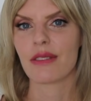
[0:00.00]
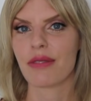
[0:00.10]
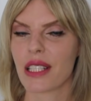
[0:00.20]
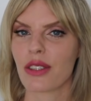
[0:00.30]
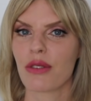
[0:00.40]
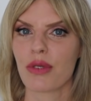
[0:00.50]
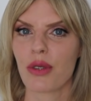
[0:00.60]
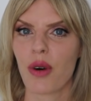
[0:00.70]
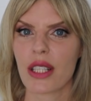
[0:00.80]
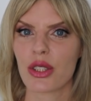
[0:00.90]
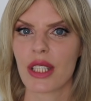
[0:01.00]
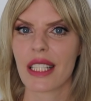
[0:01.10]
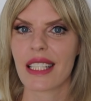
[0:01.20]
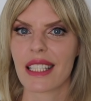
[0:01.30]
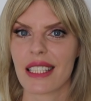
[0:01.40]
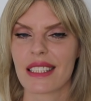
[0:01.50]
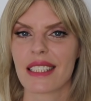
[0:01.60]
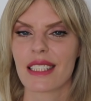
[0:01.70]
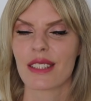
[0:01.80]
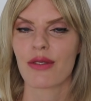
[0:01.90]
Thank you for watching.
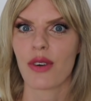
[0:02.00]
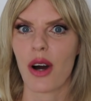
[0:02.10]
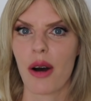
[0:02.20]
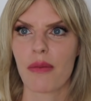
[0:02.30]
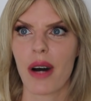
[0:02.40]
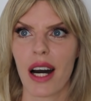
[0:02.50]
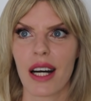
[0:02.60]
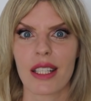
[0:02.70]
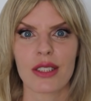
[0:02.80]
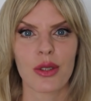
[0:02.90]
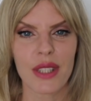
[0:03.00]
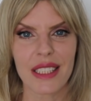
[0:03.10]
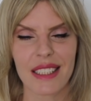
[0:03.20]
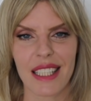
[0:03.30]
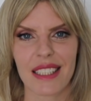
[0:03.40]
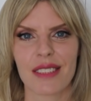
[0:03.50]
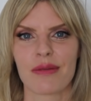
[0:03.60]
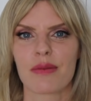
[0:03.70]
Kisses from uh, Dorset.